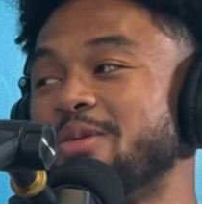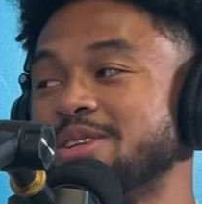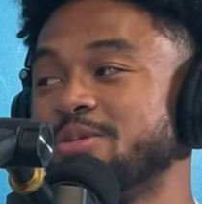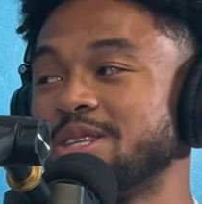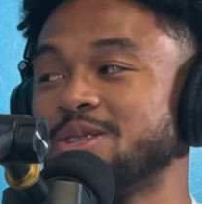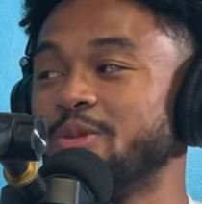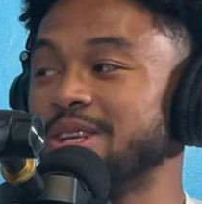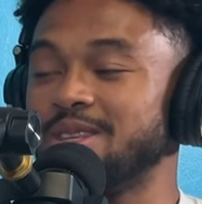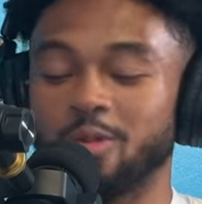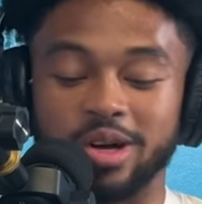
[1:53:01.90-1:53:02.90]
what, what's
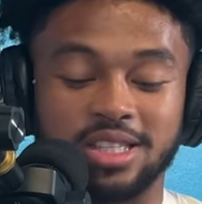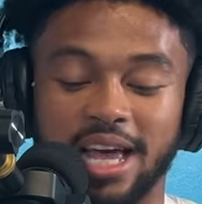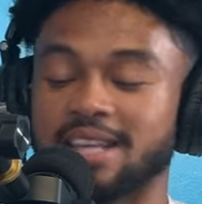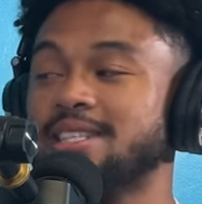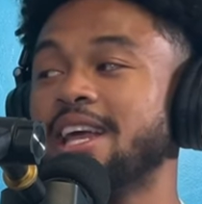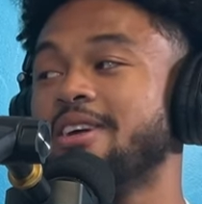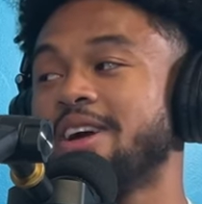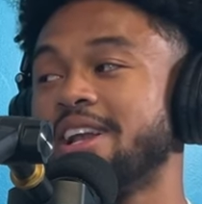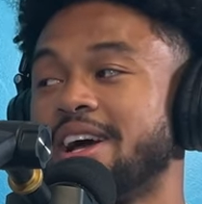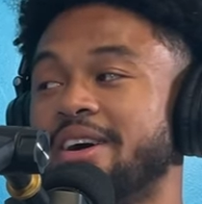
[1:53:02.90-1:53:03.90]
what what's at stake
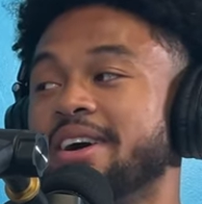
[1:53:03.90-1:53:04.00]
right now.